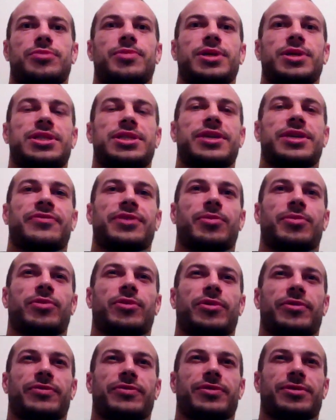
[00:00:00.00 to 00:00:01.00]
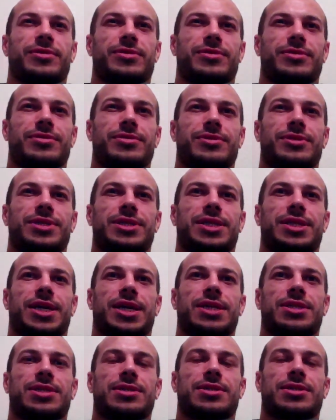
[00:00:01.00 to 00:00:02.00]
but it's definitely more of a
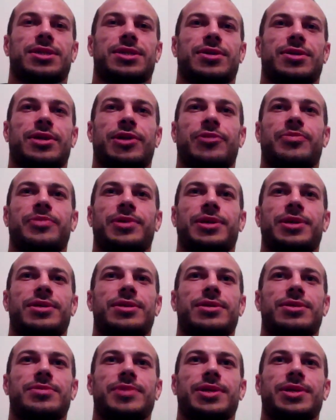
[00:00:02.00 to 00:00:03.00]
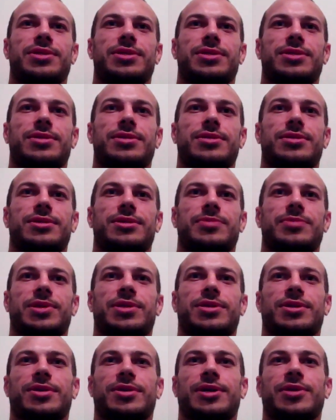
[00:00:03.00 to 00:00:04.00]
discussion because they'll help me as much as
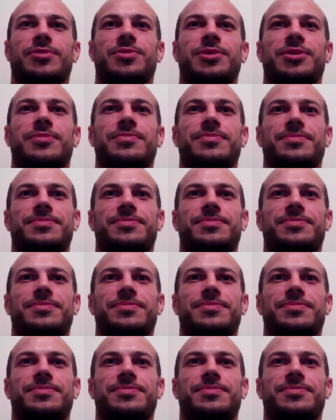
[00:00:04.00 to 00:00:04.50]
I'll help them.